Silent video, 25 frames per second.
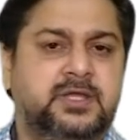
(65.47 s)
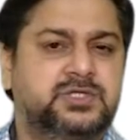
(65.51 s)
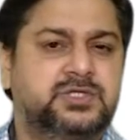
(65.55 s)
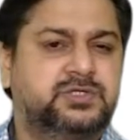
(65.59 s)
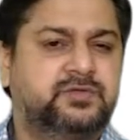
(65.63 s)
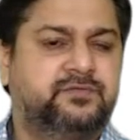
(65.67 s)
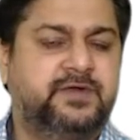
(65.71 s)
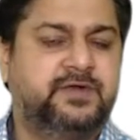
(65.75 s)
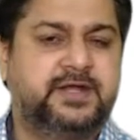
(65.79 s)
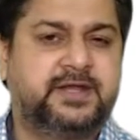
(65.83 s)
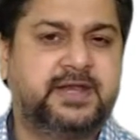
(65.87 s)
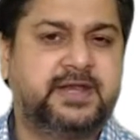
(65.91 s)

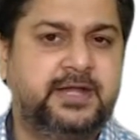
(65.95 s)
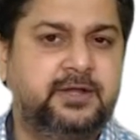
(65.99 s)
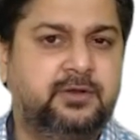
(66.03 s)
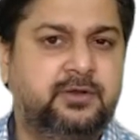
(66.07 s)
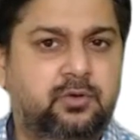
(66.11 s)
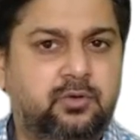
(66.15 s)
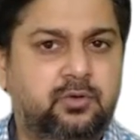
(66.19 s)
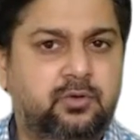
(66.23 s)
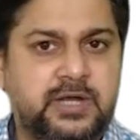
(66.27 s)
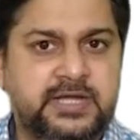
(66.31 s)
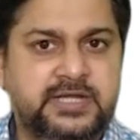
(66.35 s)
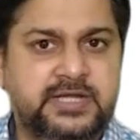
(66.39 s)
So if I try to
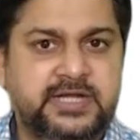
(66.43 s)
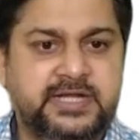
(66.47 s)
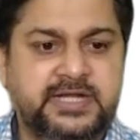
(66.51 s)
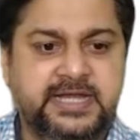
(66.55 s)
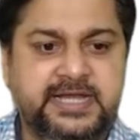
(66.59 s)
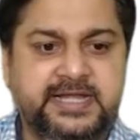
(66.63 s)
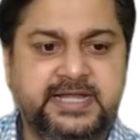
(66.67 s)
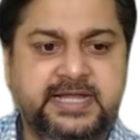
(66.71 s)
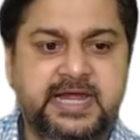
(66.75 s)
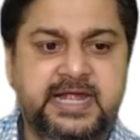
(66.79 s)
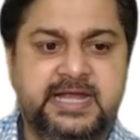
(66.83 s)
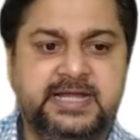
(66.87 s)
look at the
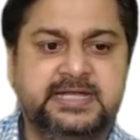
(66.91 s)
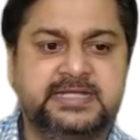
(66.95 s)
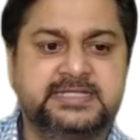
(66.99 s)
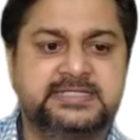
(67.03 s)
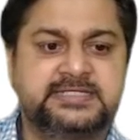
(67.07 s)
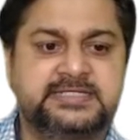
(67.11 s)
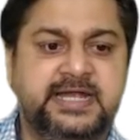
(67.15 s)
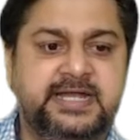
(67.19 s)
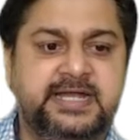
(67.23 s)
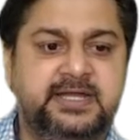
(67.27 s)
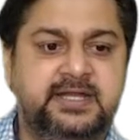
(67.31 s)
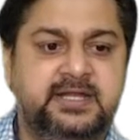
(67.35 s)
data, I
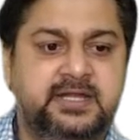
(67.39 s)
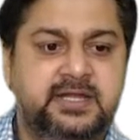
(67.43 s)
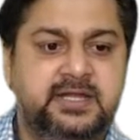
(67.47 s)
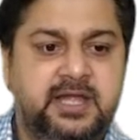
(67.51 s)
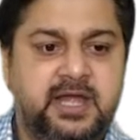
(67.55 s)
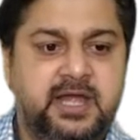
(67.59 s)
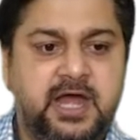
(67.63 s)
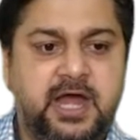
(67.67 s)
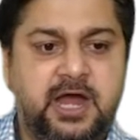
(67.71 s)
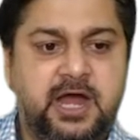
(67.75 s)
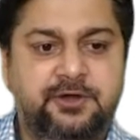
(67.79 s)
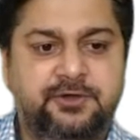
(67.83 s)
understand
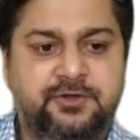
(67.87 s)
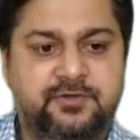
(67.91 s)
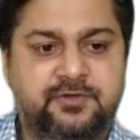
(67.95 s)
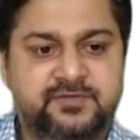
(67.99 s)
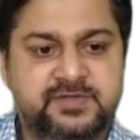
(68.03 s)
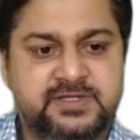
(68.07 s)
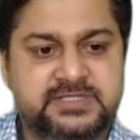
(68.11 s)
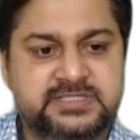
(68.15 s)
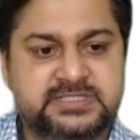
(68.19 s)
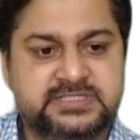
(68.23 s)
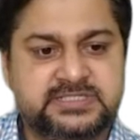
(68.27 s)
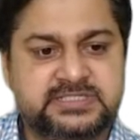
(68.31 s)
out of
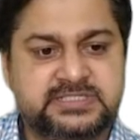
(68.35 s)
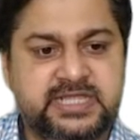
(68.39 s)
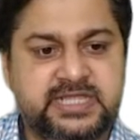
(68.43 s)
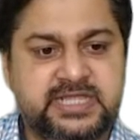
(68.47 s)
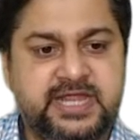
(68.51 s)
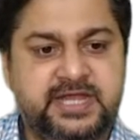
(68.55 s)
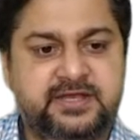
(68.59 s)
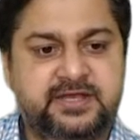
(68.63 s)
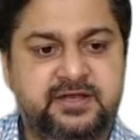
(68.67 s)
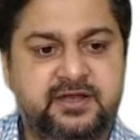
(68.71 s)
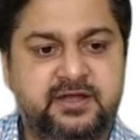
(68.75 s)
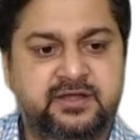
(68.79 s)
this
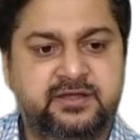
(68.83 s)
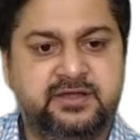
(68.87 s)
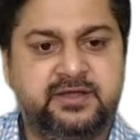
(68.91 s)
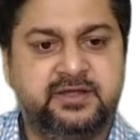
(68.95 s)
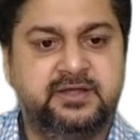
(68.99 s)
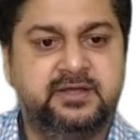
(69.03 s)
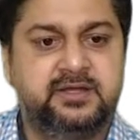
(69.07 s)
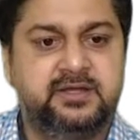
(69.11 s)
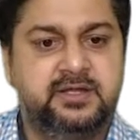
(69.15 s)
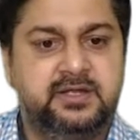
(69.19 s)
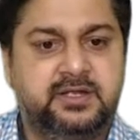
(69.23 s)
800,